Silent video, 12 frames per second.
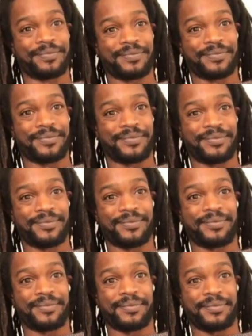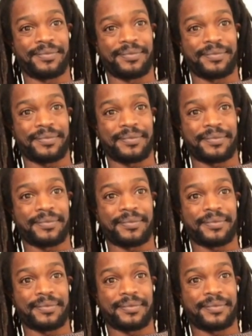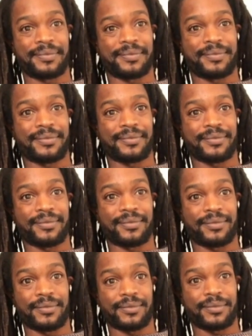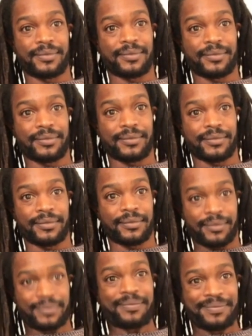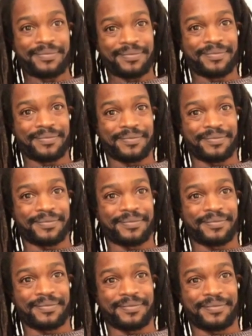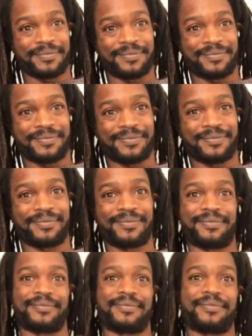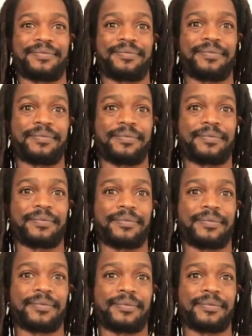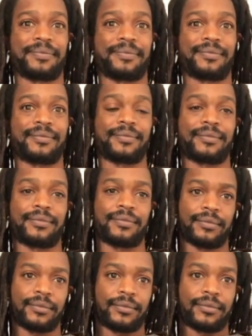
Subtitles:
The person shown says nothing.